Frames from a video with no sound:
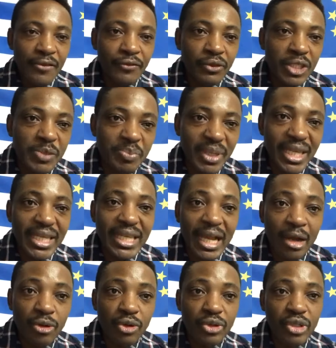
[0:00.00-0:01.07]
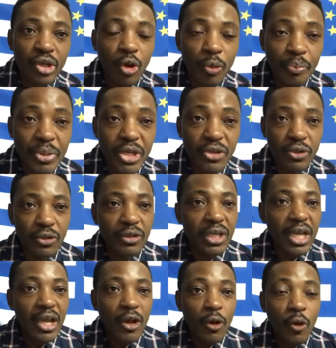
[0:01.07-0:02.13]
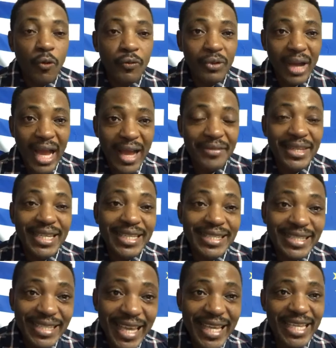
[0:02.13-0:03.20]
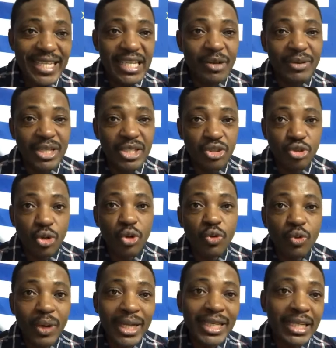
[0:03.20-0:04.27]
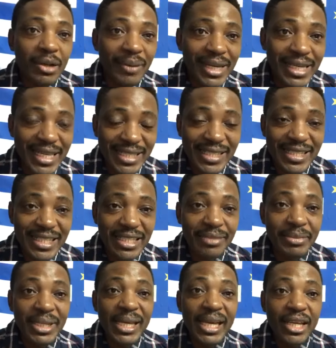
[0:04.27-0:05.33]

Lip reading: for speaking out your opinion or for having a say in our struggle and in our destiny.